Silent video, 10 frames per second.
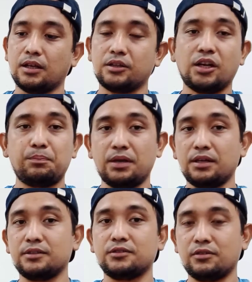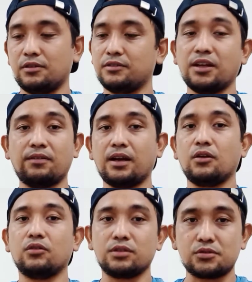dripping directly
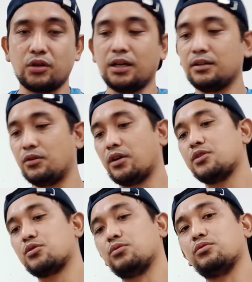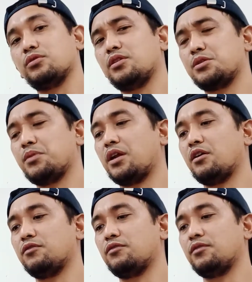on the soil. Okay, so it's
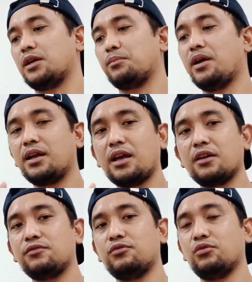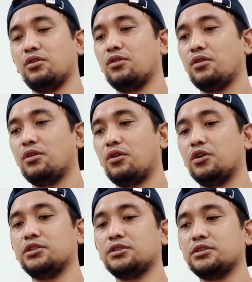very careful
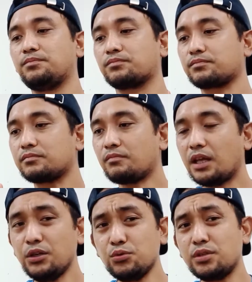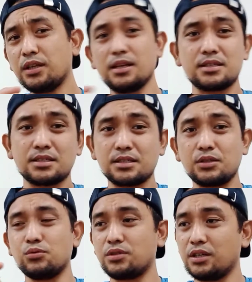on using
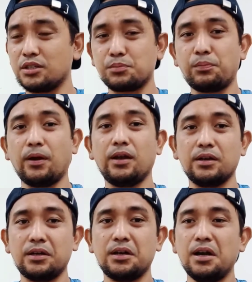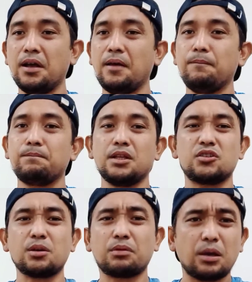sprayer and
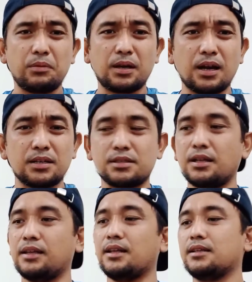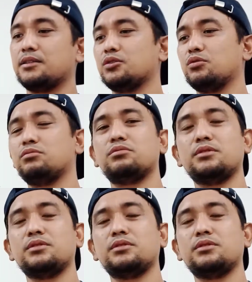some chemicals like that. So